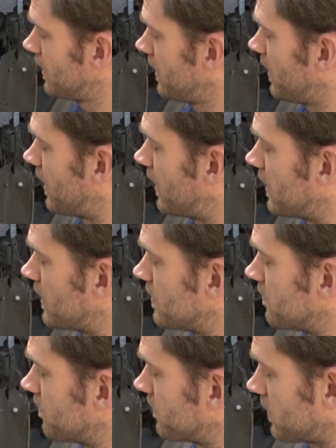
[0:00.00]

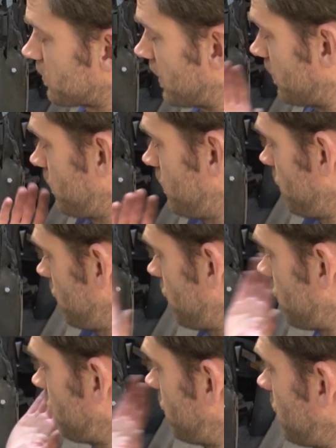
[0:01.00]
because
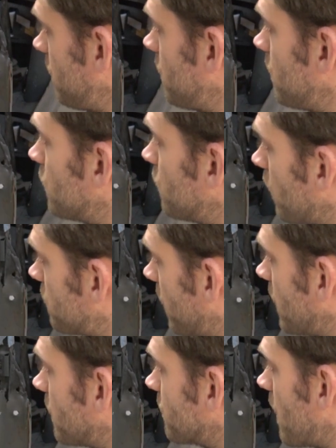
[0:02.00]
that's not
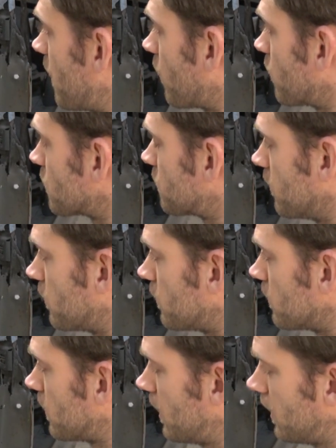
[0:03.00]
taking very long at
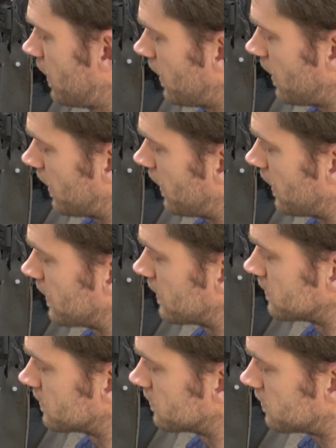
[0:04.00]
all,
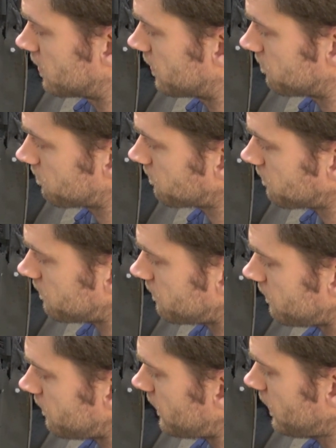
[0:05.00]
and
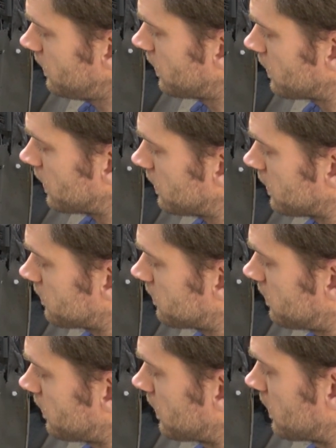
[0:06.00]
that's
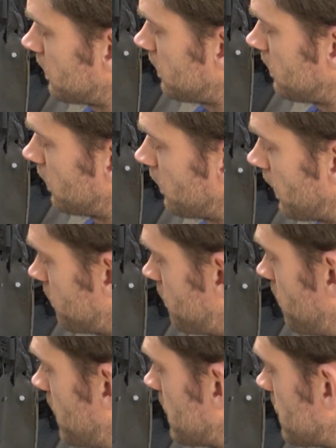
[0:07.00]
that for
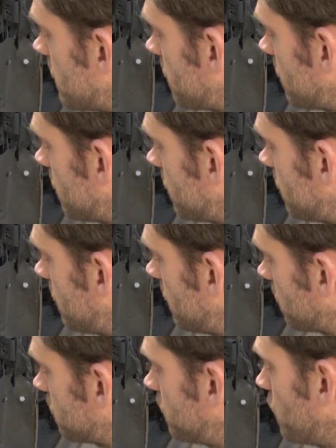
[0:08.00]
me
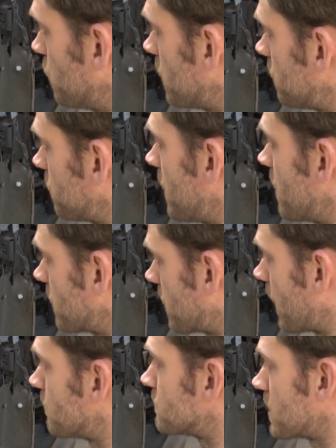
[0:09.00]
as a tool is a bit of a
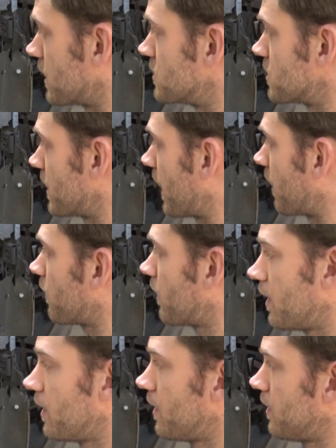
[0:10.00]
game changer now.
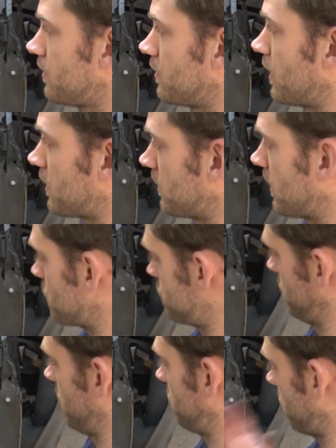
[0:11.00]
I can get
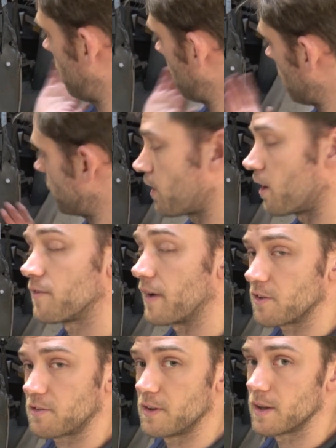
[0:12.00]
through this a heck of a lot
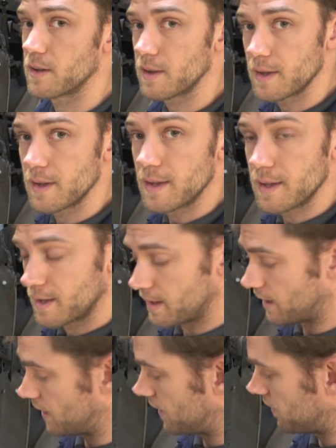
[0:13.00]
faster.
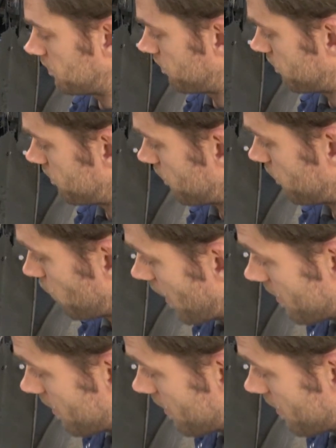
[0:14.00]
Where I